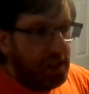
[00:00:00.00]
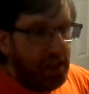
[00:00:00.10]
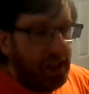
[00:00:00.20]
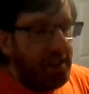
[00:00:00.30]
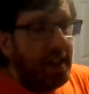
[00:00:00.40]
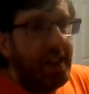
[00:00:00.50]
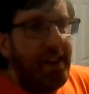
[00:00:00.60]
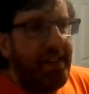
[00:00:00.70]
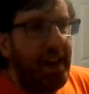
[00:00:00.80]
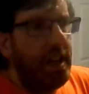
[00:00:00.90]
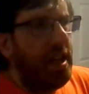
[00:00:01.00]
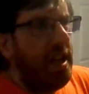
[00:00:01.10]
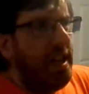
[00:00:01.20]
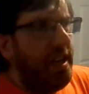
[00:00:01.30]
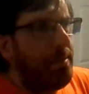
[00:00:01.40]
and like I said,
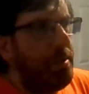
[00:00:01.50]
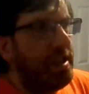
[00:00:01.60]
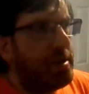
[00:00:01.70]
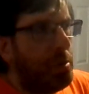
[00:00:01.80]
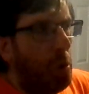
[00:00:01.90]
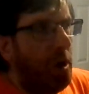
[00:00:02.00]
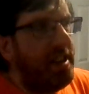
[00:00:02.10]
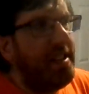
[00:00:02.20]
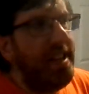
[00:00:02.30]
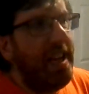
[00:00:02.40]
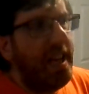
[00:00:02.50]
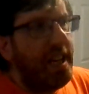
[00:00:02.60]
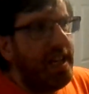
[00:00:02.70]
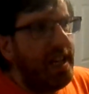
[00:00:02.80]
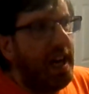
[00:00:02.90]
it's been twenty,
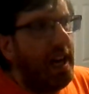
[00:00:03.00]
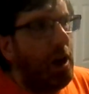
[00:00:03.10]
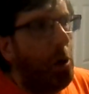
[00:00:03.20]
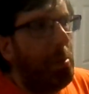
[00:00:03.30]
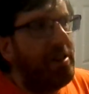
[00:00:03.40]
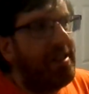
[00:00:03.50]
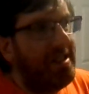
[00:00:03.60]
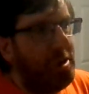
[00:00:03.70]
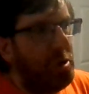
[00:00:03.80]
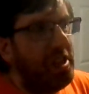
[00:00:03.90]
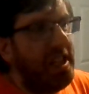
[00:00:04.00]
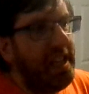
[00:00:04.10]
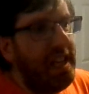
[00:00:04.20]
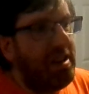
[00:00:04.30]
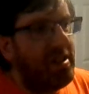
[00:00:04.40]
not almost thirty
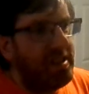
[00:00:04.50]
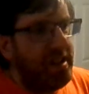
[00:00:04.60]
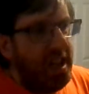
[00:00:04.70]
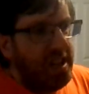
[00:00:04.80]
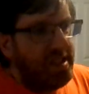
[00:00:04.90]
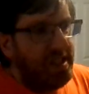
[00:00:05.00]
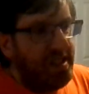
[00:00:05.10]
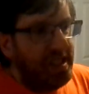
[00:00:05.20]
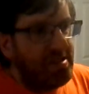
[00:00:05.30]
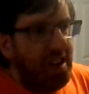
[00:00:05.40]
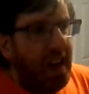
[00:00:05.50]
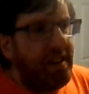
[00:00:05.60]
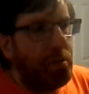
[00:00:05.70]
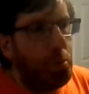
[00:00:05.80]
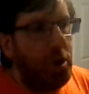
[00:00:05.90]
years since they
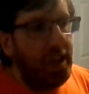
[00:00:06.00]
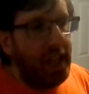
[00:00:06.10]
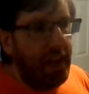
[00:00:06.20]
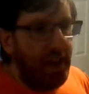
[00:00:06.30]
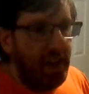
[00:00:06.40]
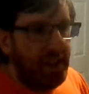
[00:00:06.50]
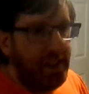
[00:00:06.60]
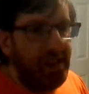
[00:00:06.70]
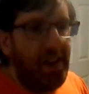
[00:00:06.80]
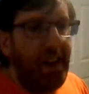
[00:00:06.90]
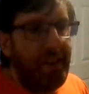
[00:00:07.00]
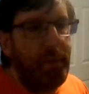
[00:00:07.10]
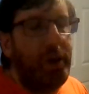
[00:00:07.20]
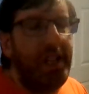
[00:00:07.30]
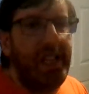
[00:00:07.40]
last won it. They last
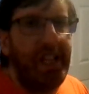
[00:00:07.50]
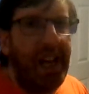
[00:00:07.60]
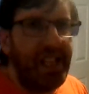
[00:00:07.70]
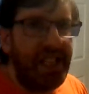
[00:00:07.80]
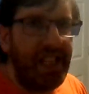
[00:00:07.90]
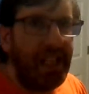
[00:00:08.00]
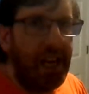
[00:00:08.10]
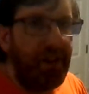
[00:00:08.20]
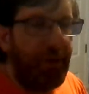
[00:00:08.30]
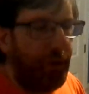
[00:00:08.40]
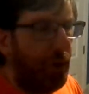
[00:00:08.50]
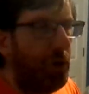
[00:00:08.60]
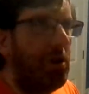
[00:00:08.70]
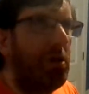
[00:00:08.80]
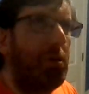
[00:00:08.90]
won it in
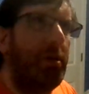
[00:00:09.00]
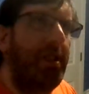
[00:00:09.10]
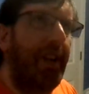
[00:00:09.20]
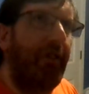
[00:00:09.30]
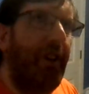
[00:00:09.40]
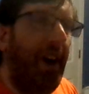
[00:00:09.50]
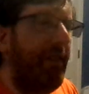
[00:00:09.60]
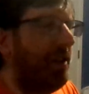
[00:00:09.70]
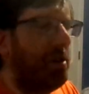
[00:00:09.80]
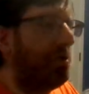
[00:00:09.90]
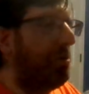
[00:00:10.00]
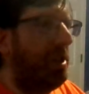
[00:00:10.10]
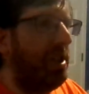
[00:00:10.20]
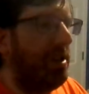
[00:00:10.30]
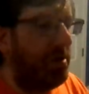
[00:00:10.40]
1994 or 95. It was
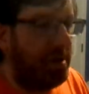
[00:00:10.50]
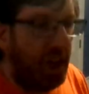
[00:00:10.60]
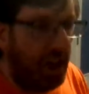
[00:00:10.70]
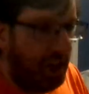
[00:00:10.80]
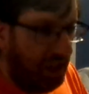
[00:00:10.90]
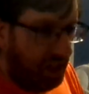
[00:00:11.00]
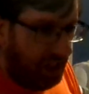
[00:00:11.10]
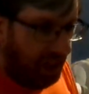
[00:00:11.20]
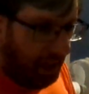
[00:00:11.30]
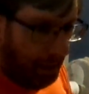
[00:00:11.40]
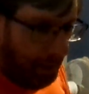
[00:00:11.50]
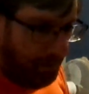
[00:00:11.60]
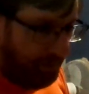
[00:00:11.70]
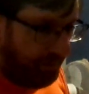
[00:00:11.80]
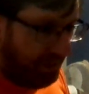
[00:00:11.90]
one of those
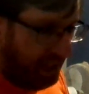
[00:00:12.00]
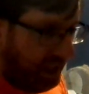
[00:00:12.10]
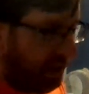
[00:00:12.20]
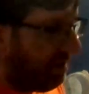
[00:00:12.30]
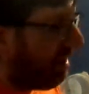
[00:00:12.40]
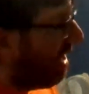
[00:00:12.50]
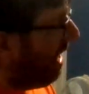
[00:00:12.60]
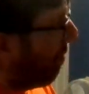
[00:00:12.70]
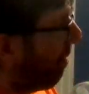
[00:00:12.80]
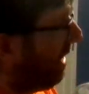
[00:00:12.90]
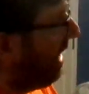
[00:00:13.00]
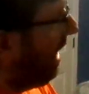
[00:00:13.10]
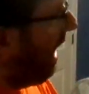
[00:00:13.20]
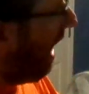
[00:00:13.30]
um, years. But